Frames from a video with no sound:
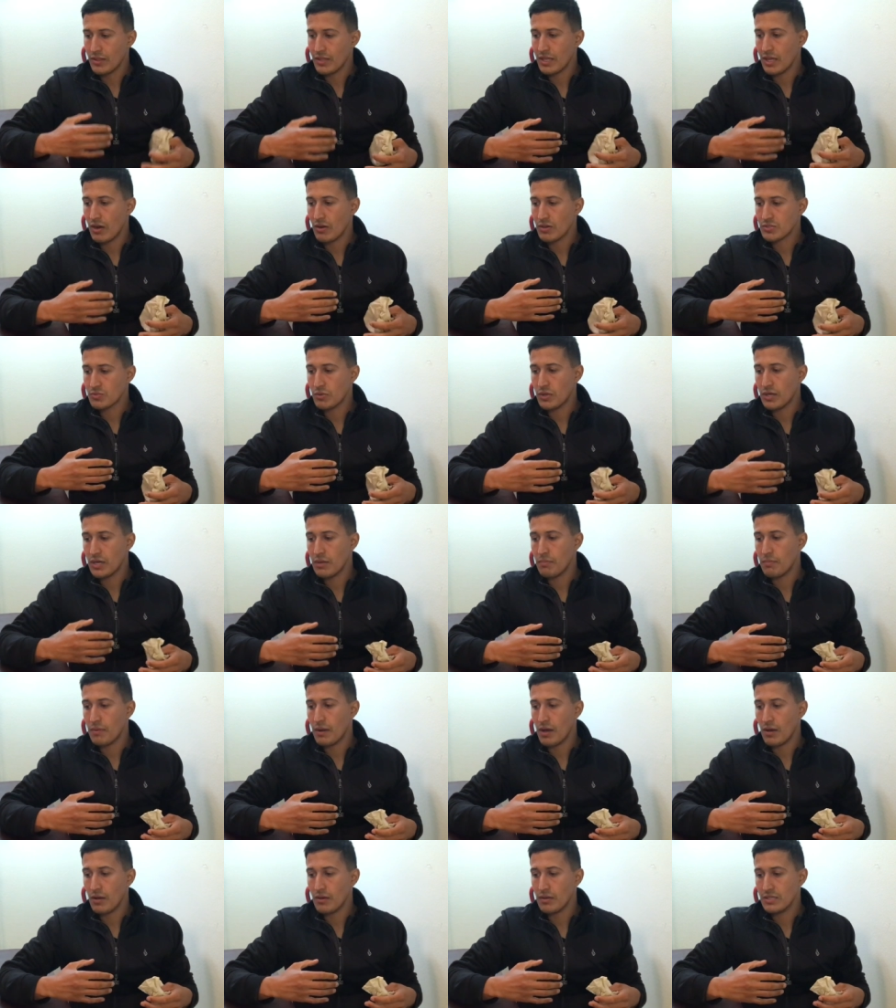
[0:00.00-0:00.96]
only thing I was worried
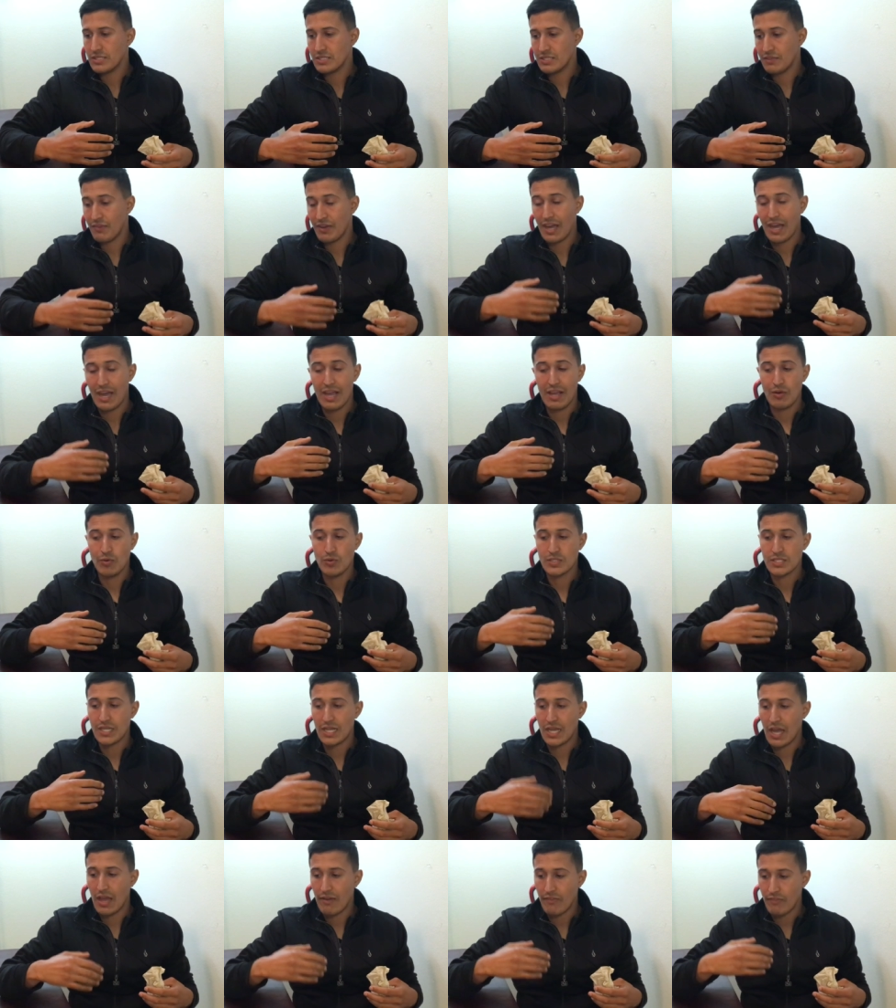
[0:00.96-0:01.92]
about is if it, it was
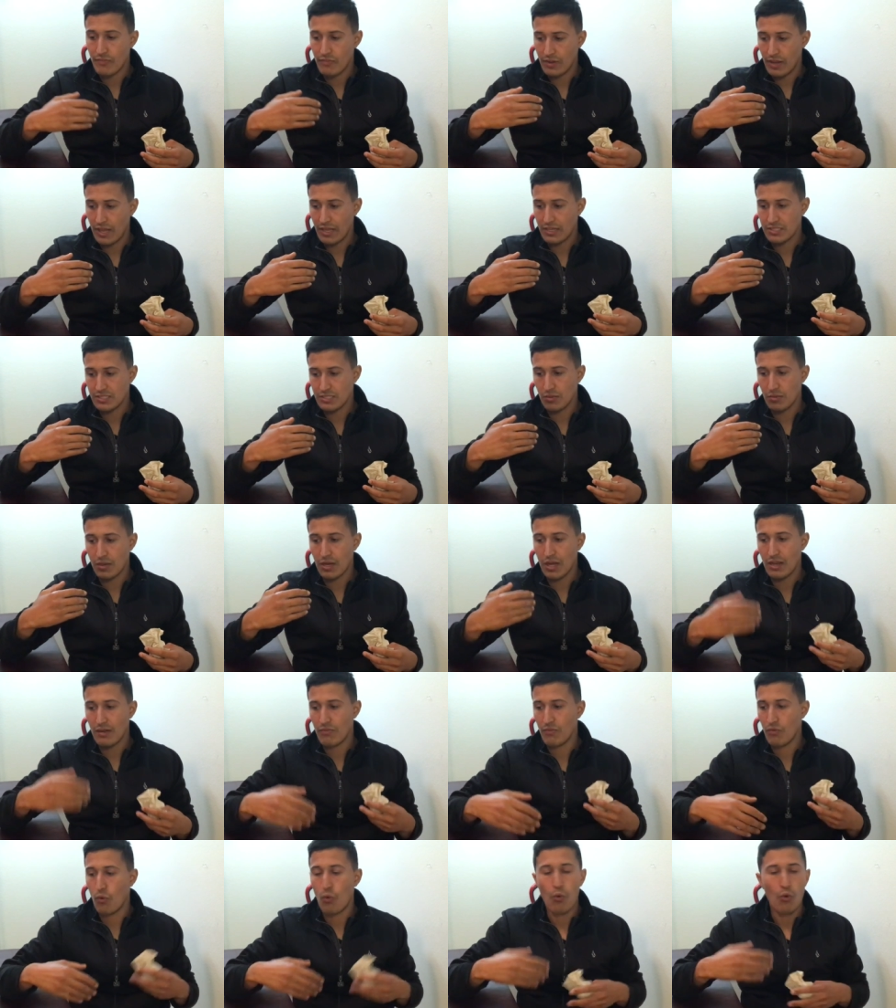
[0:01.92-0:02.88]
gonna have like some
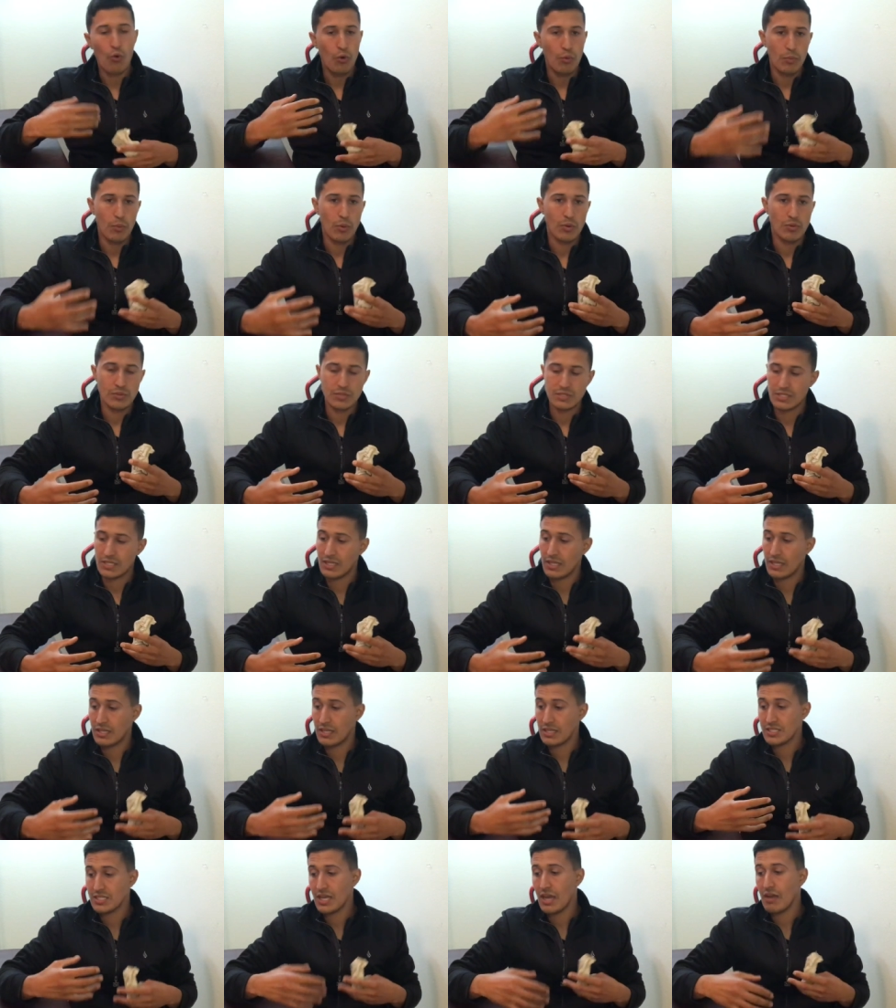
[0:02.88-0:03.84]
kind of hormones. It,
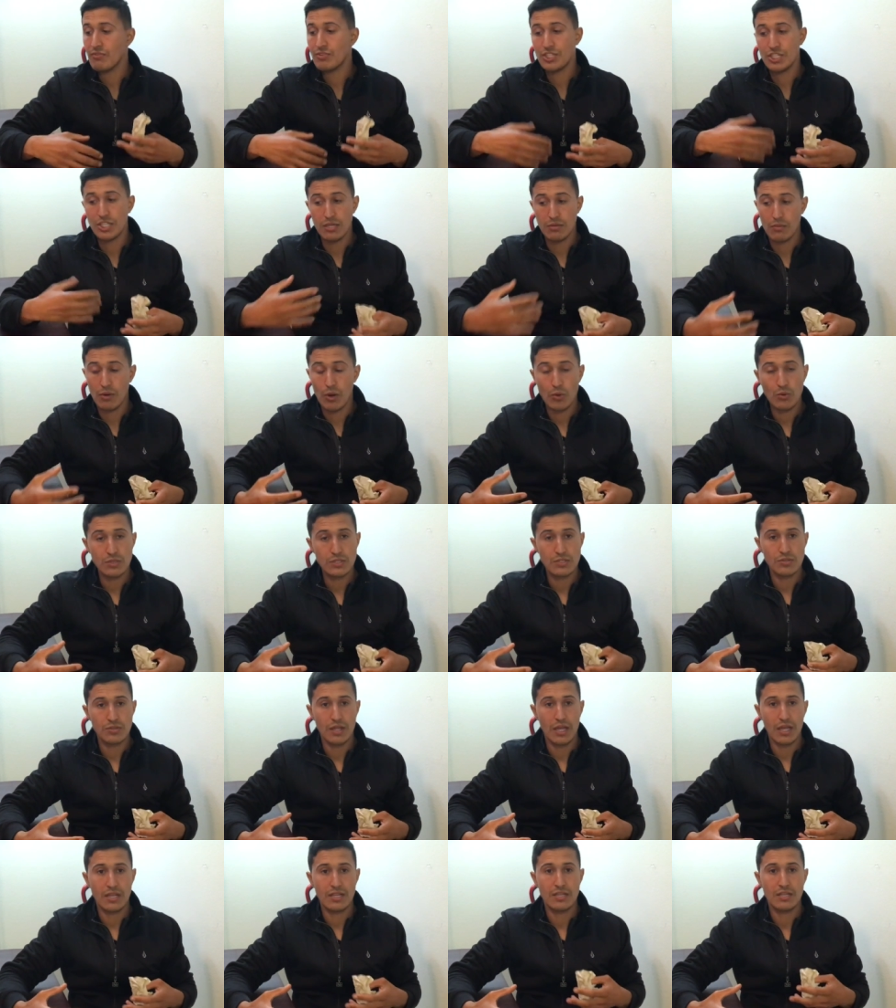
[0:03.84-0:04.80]
it, doesn't have GMOs,
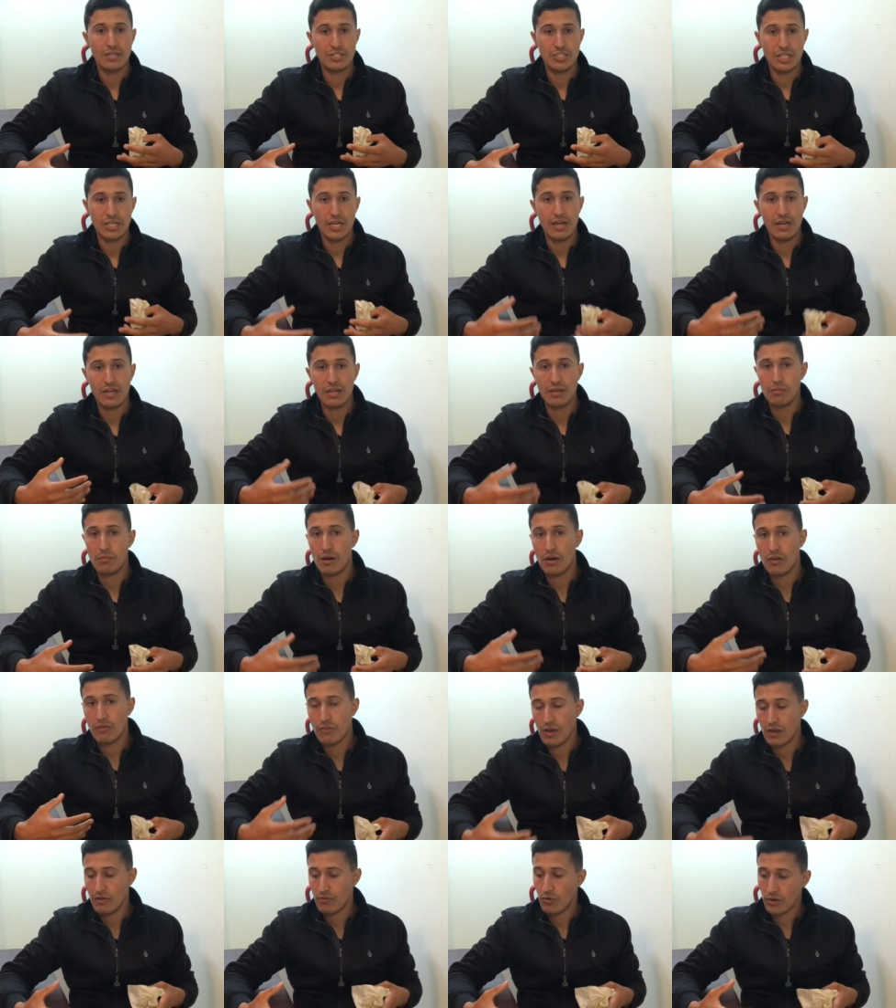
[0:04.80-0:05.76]
so like genetically
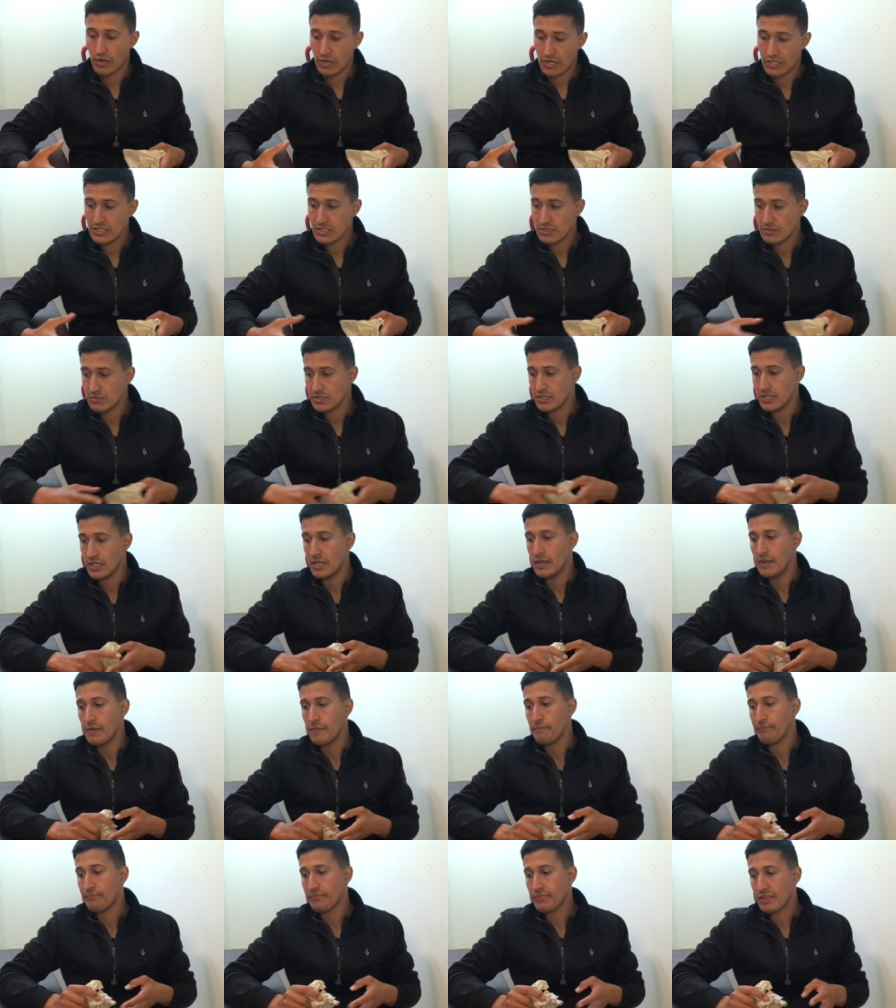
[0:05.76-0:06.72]
modified organisms.
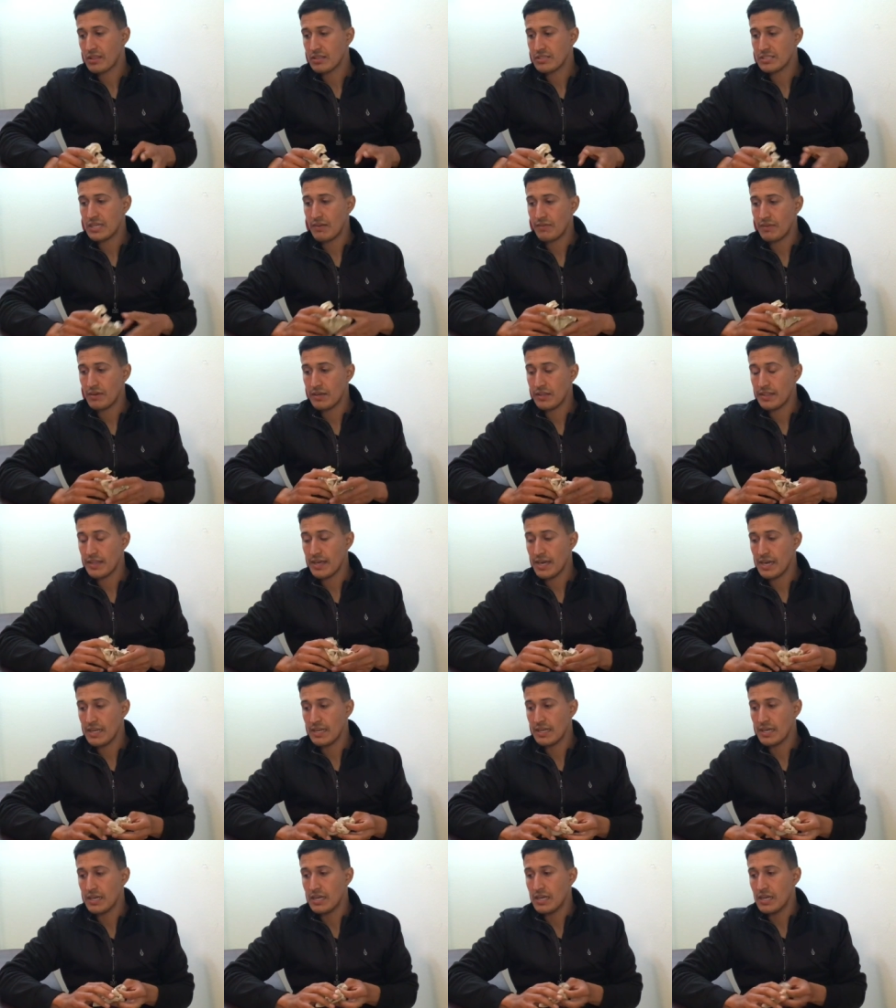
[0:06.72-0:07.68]
It doesn't have none of
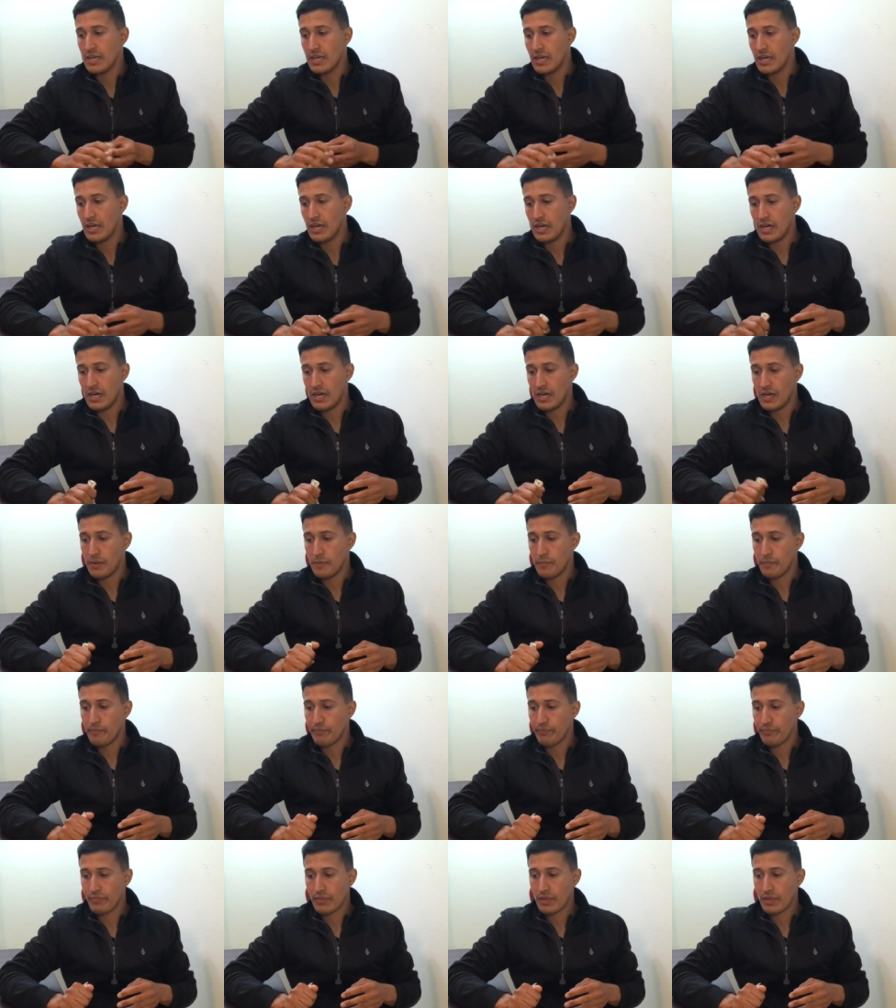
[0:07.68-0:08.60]
that. Um,